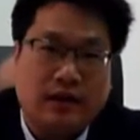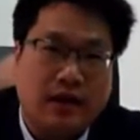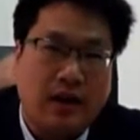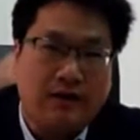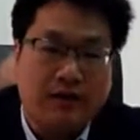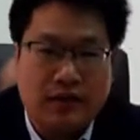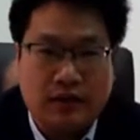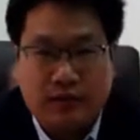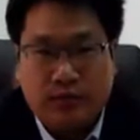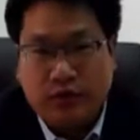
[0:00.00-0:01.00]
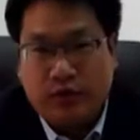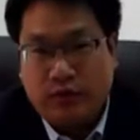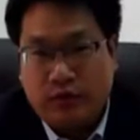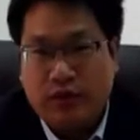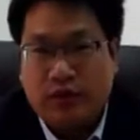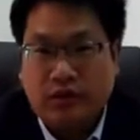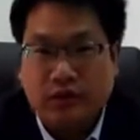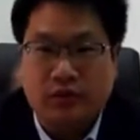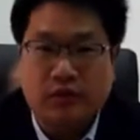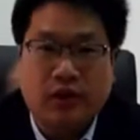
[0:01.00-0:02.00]
After this
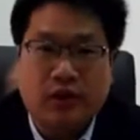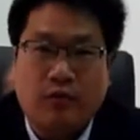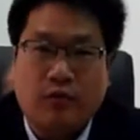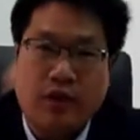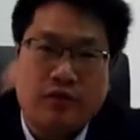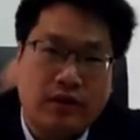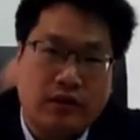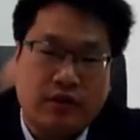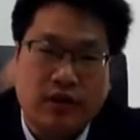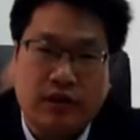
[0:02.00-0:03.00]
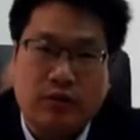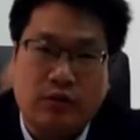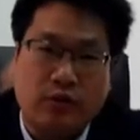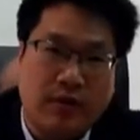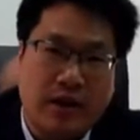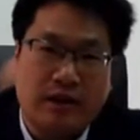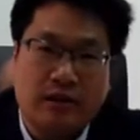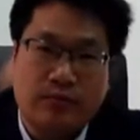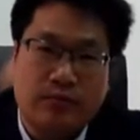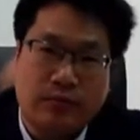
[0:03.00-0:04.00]
breakthrough, various
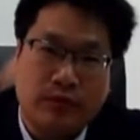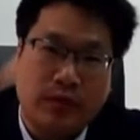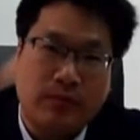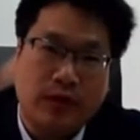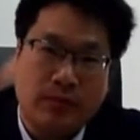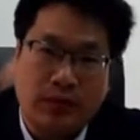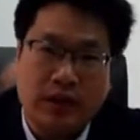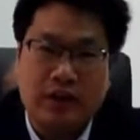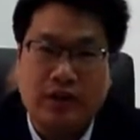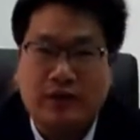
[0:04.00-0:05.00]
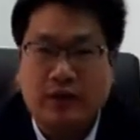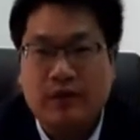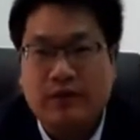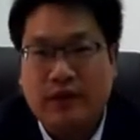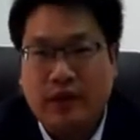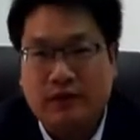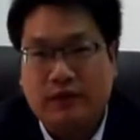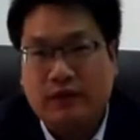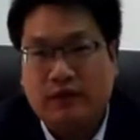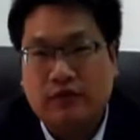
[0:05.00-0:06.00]
promising applications have been found
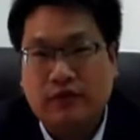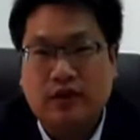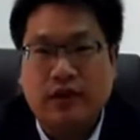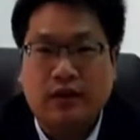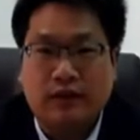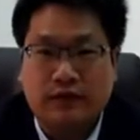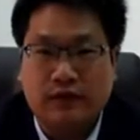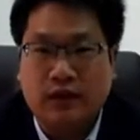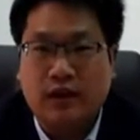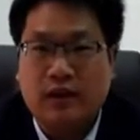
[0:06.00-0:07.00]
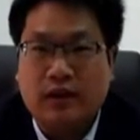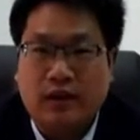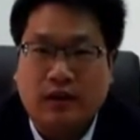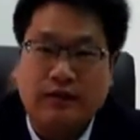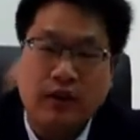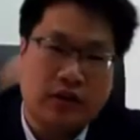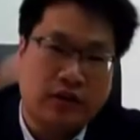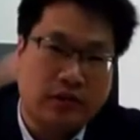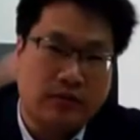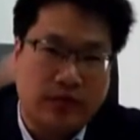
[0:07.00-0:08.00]
for such kind of
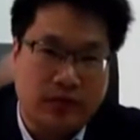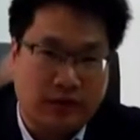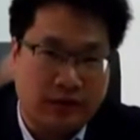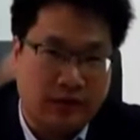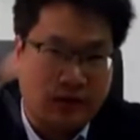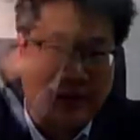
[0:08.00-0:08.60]
functional materials.